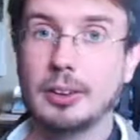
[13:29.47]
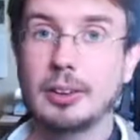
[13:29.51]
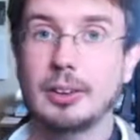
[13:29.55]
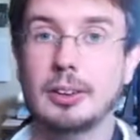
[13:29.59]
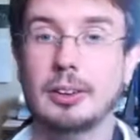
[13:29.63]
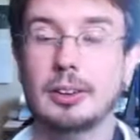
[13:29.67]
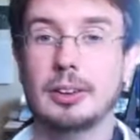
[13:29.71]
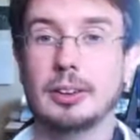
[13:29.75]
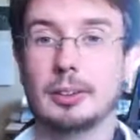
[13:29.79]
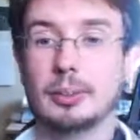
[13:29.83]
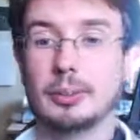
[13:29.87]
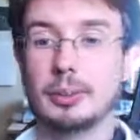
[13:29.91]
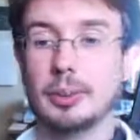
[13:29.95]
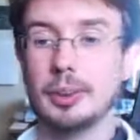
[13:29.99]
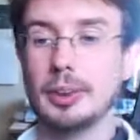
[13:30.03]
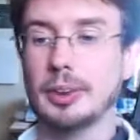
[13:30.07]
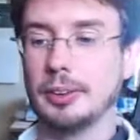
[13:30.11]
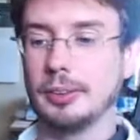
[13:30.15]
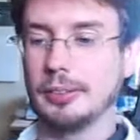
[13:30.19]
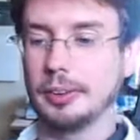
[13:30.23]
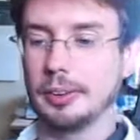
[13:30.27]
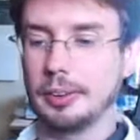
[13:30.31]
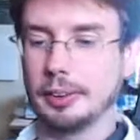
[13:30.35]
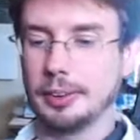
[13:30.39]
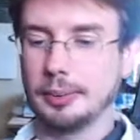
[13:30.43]
They're really
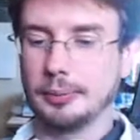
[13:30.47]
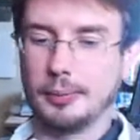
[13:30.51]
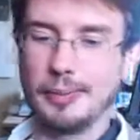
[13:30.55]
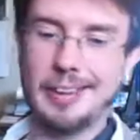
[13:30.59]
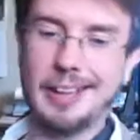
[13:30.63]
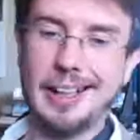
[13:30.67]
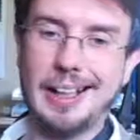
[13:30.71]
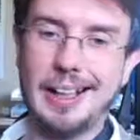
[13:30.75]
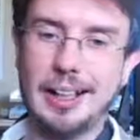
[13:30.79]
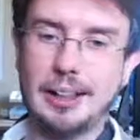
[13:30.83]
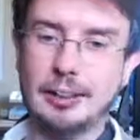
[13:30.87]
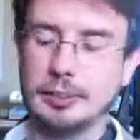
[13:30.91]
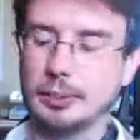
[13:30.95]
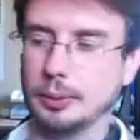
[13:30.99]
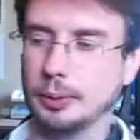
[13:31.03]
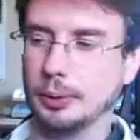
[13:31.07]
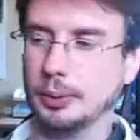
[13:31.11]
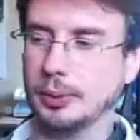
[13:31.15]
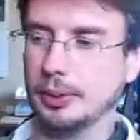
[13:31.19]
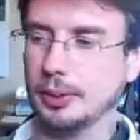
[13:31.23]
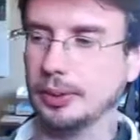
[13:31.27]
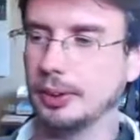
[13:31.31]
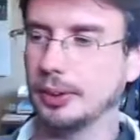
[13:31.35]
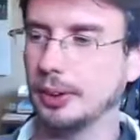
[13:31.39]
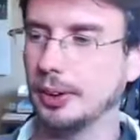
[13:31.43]
thinking that, or
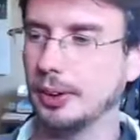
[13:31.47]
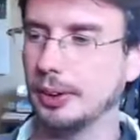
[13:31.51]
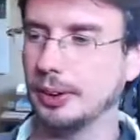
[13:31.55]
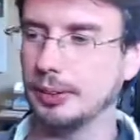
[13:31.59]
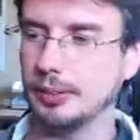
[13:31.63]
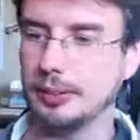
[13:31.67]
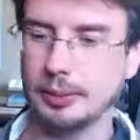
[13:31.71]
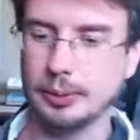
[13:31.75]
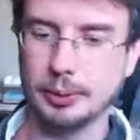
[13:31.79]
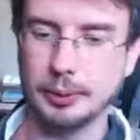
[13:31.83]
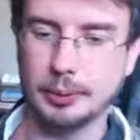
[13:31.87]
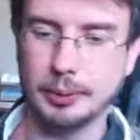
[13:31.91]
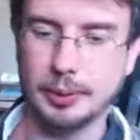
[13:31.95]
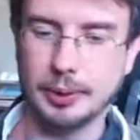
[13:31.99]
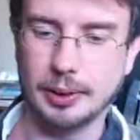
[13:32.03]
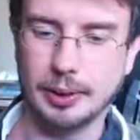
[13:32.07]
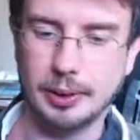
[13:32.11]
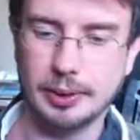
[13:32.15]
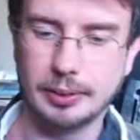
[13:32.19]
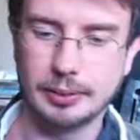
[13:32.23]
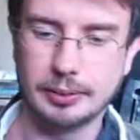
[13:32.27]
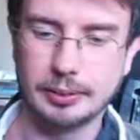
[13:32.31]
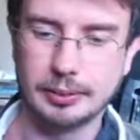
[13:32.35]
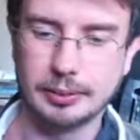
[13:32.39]
they're trying to, I